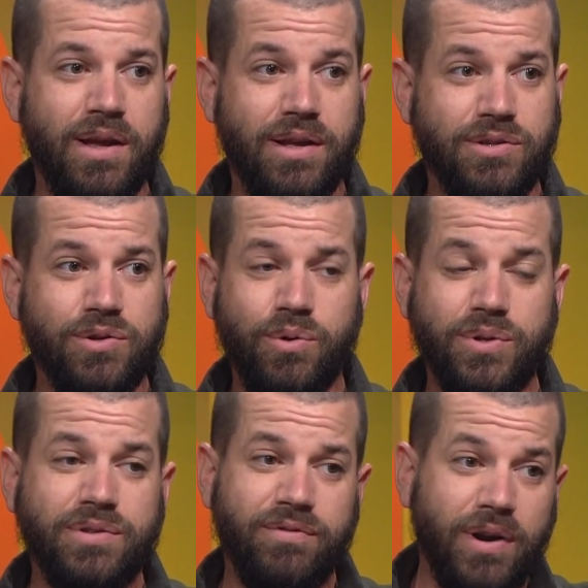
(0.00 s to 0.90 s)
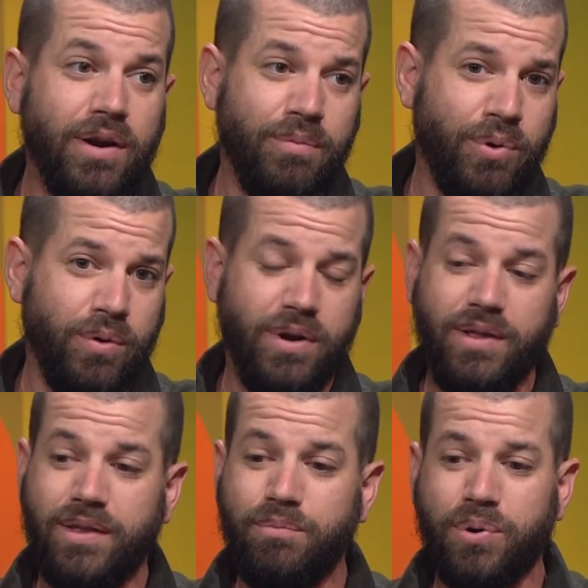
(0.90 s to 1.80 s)
And so it's very important.
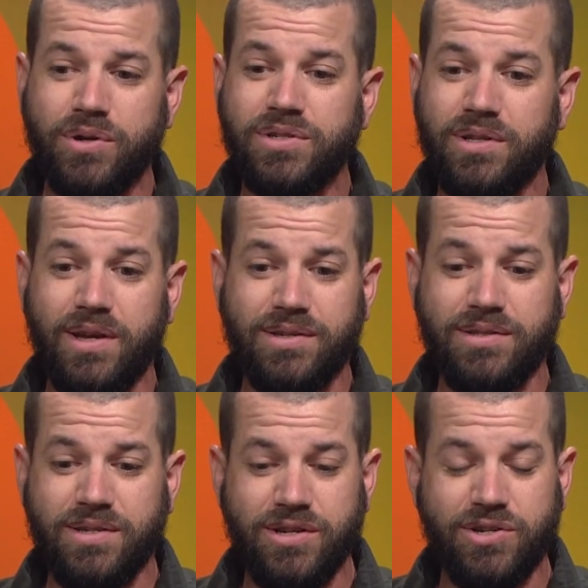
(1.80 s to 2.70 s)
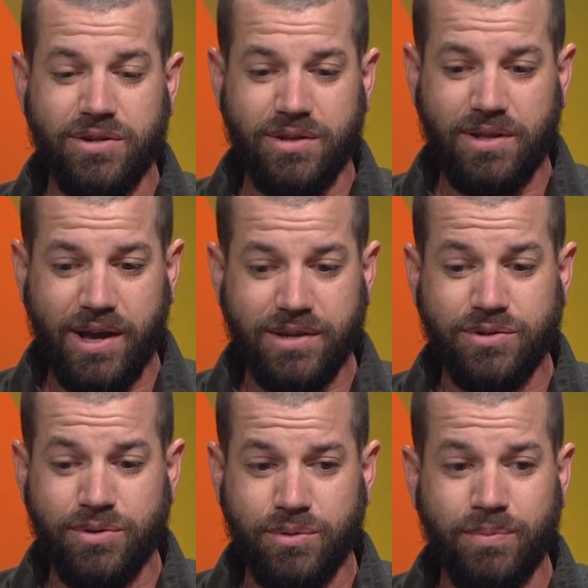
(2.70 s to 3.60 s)
And then personally, as a teacher in the
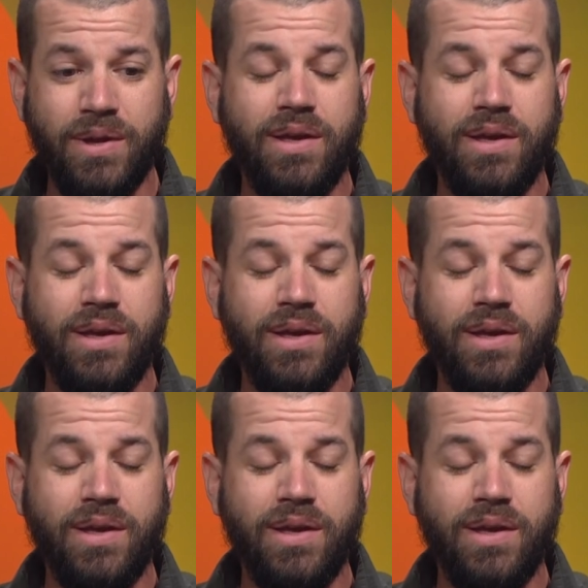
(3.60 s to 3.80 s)
classroom,